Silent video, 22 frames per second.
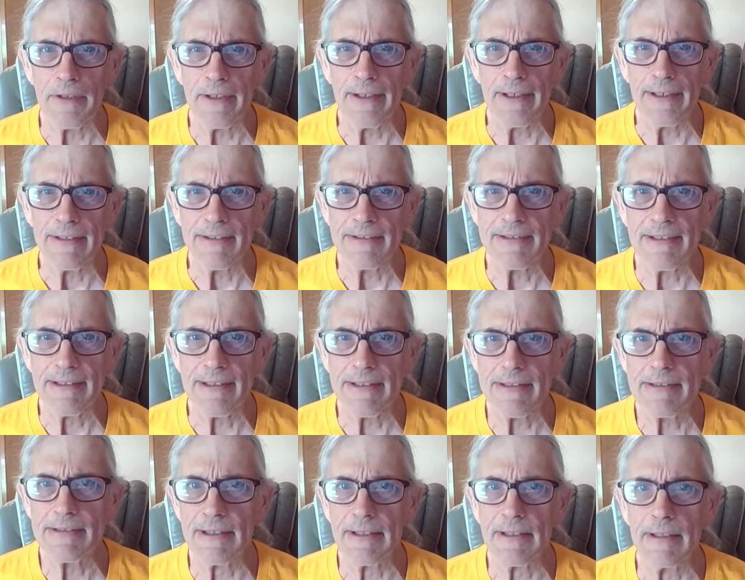a
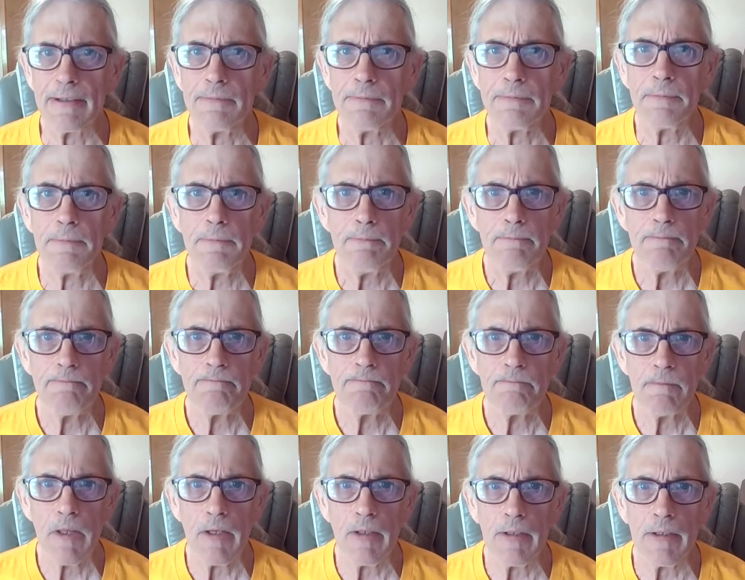sense of
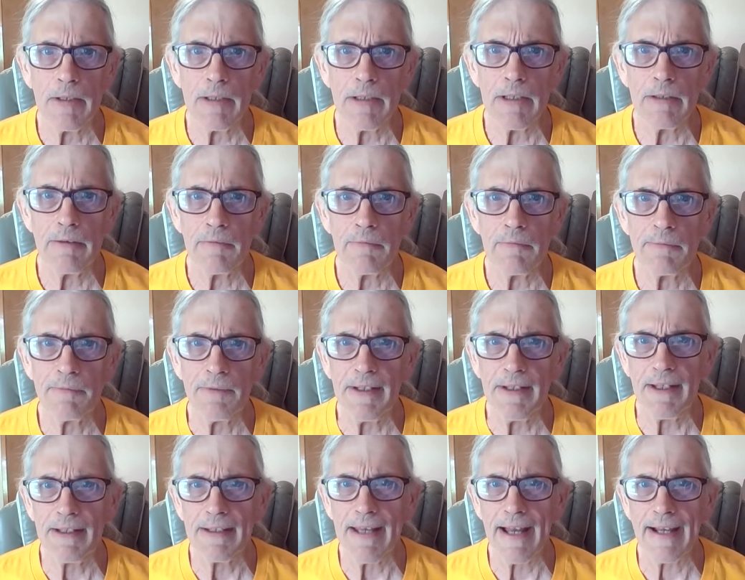
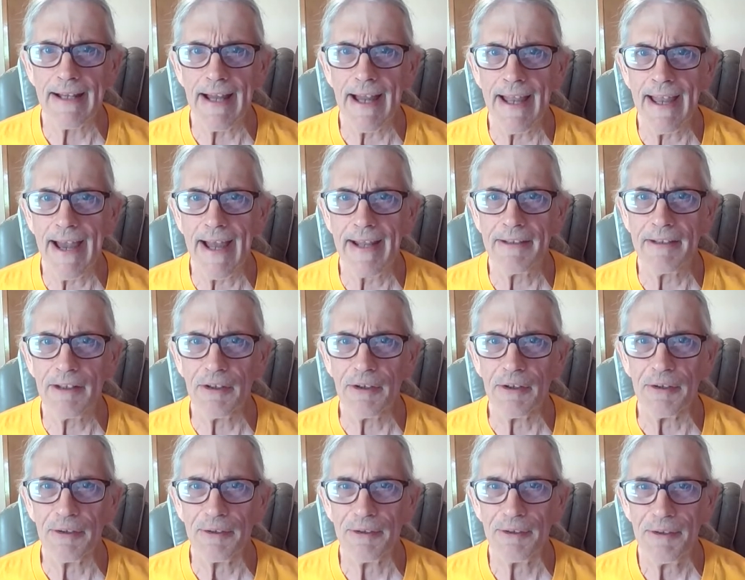feeling like I had
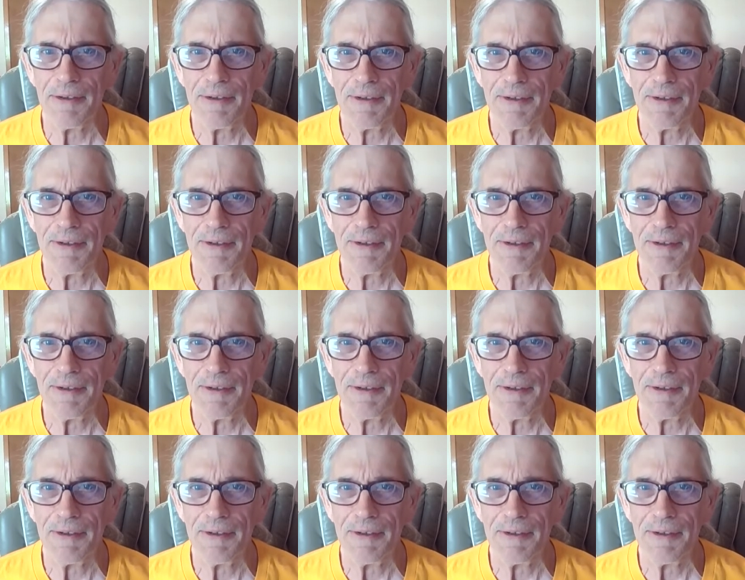to